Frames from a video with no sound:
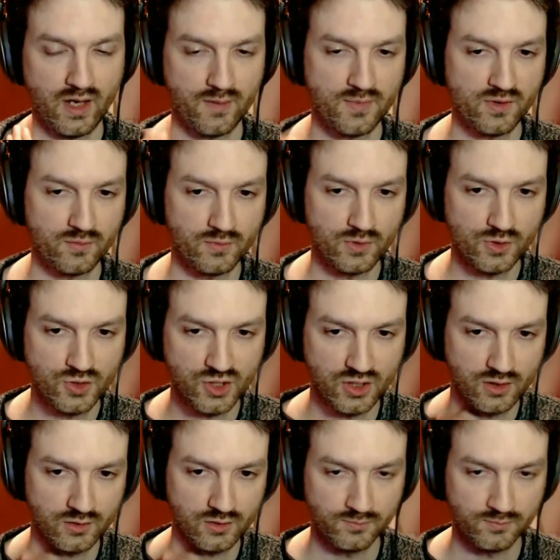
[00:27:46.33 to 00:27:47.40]

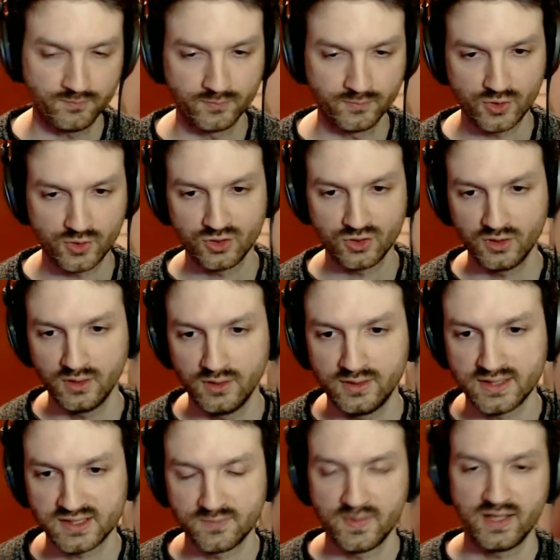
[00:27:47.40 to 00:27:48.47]
merging the
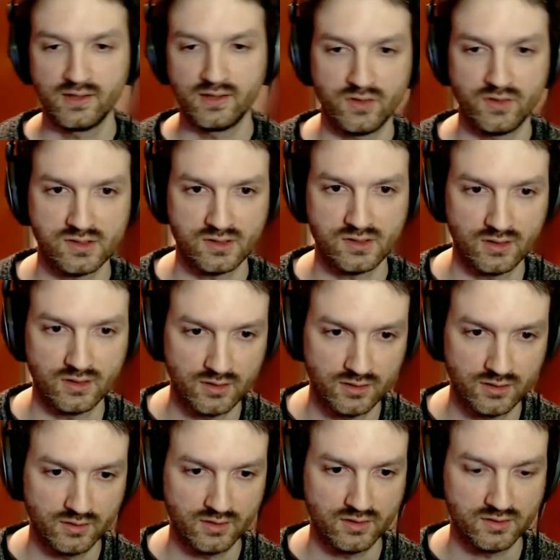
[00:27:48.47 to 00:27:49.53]
test binaries
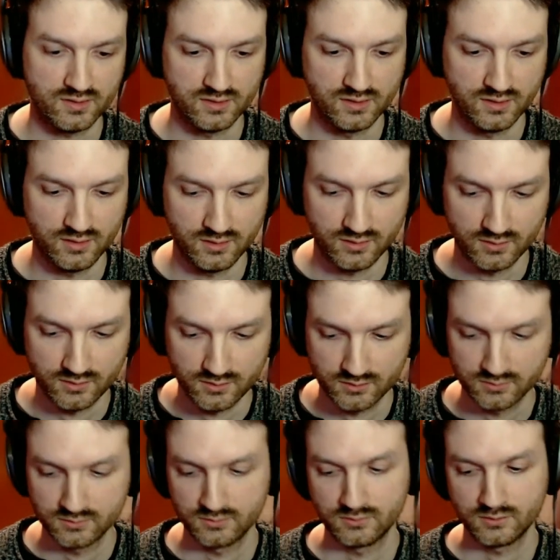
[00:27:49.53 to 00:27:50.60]
is the
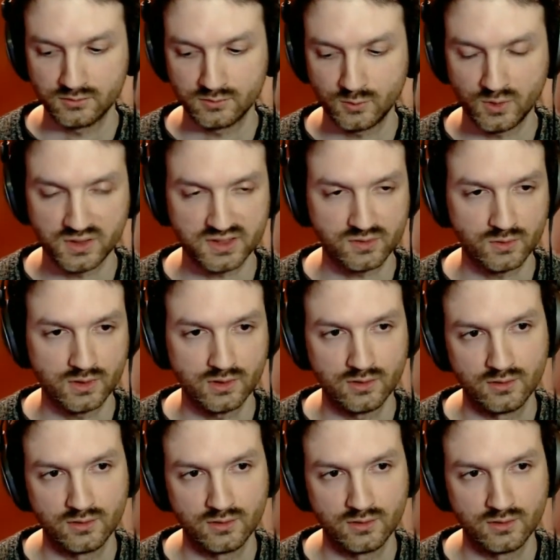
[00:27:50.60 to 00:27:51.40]
quickest one.